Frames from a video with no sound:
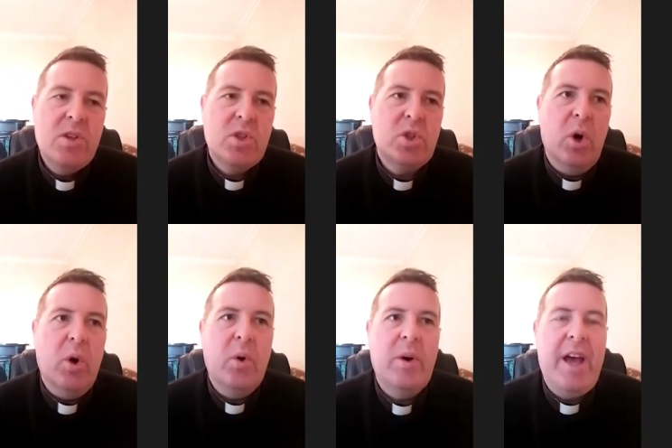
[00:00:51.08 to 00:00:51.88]

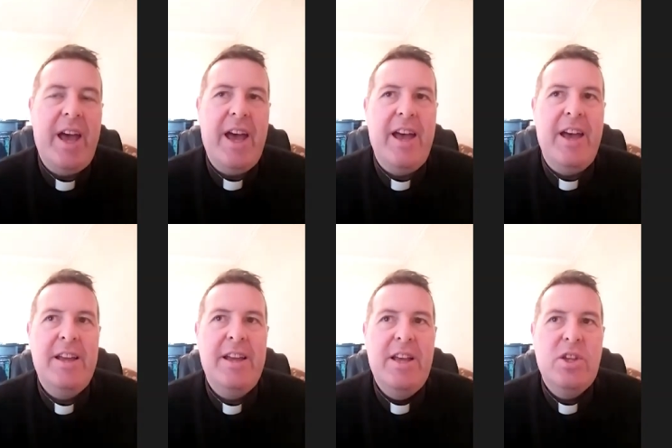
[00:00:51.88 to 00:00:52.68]
So uh,
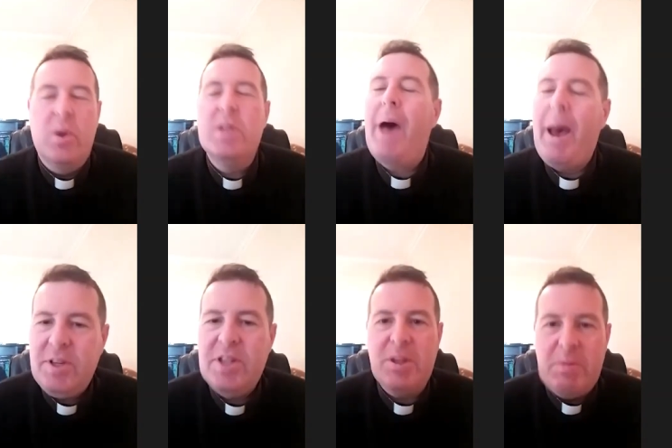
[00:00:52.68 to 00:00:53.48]
so his
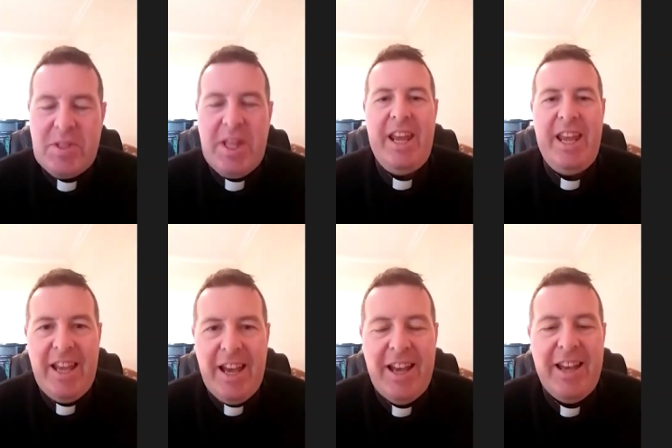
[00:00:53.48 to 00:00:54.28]
baptisms that he
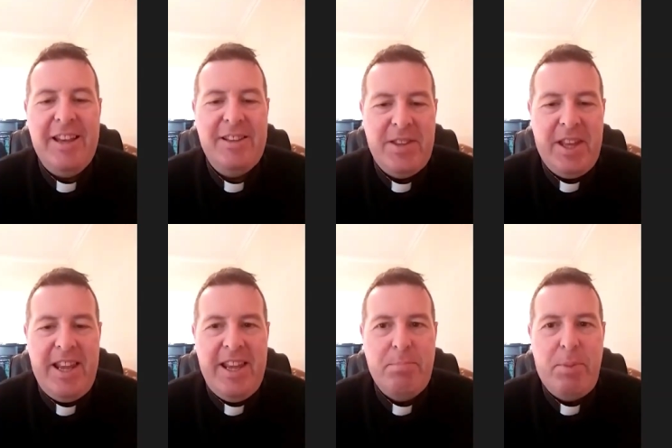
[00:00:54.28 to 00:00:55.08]
uh, that
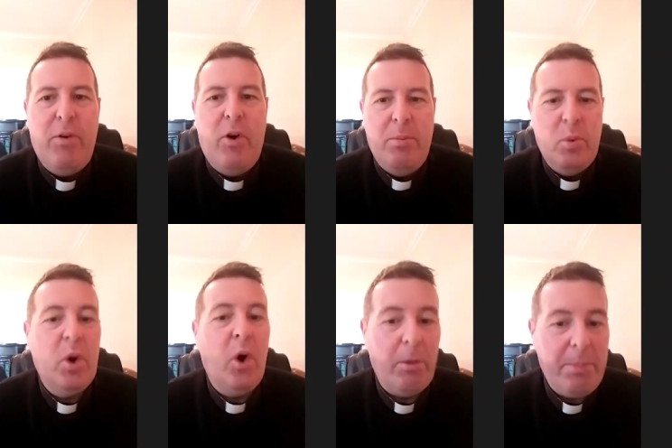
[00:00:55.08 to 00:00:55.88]
he performed would
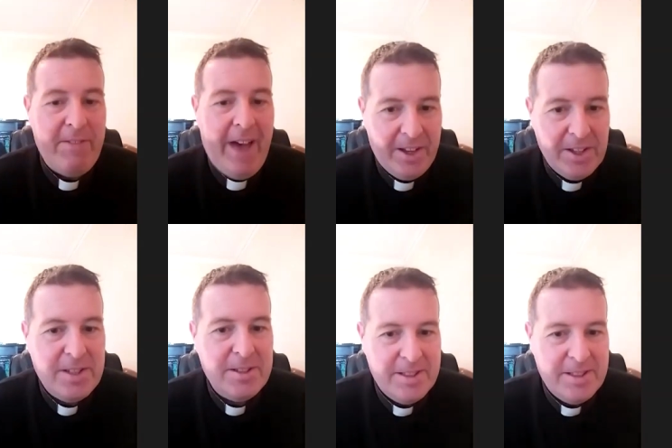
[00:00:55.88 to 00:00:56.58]
all be valid.